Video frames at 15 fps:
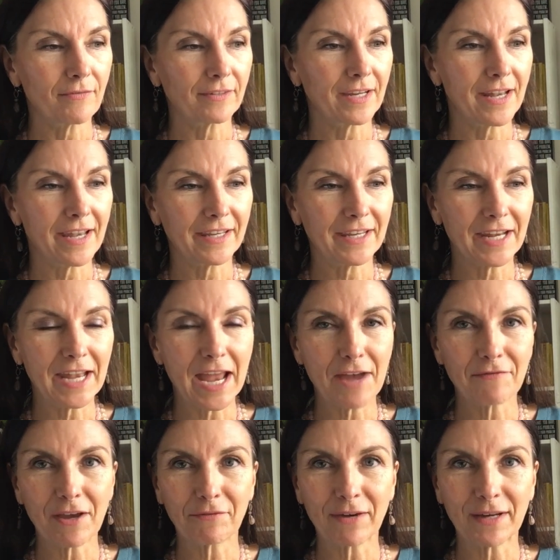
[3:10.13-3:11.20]
can
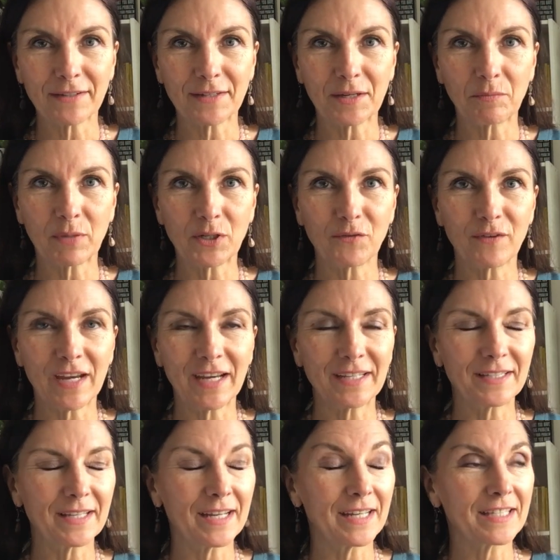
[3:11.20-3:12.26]
have that resting bitch
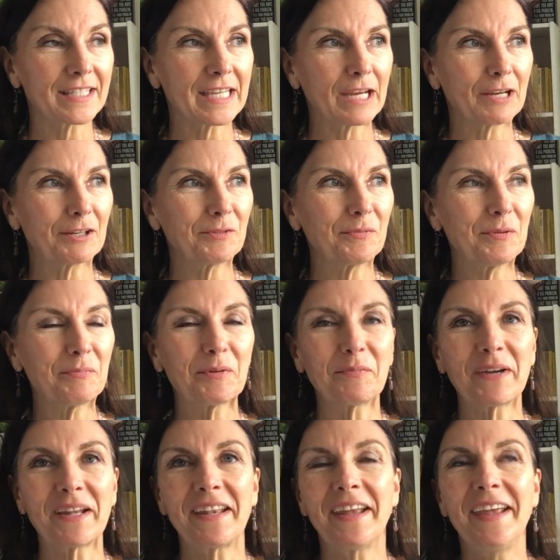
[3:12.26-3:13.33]
face, and it scares people.
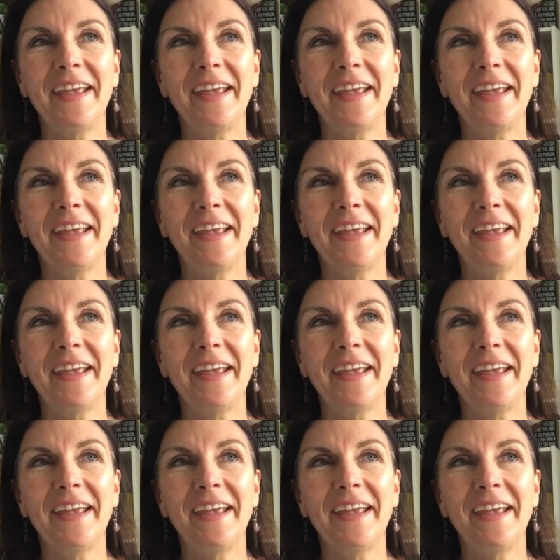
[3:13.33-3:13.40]
But